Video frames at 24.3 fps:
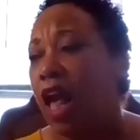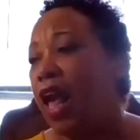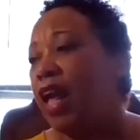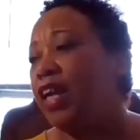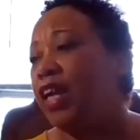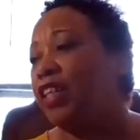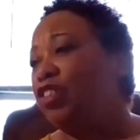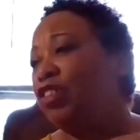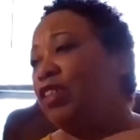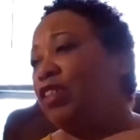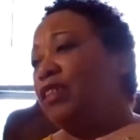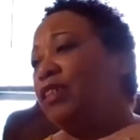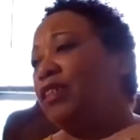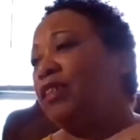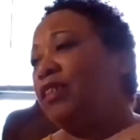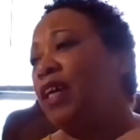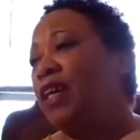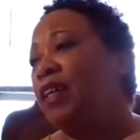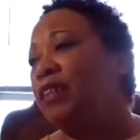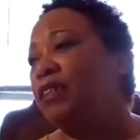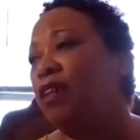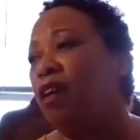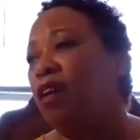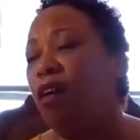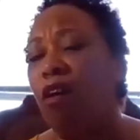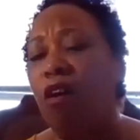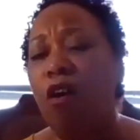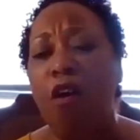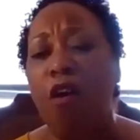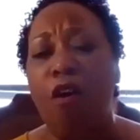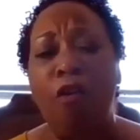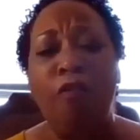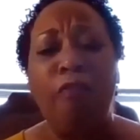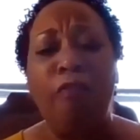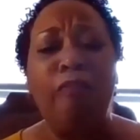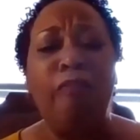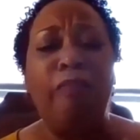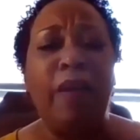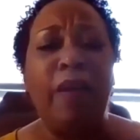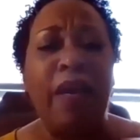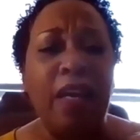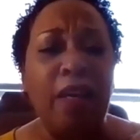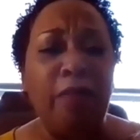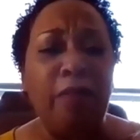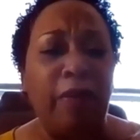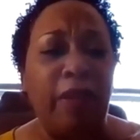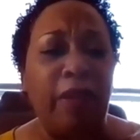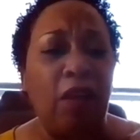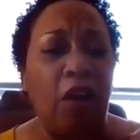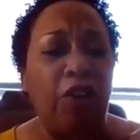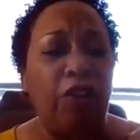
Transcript: And she says, Oh, baby,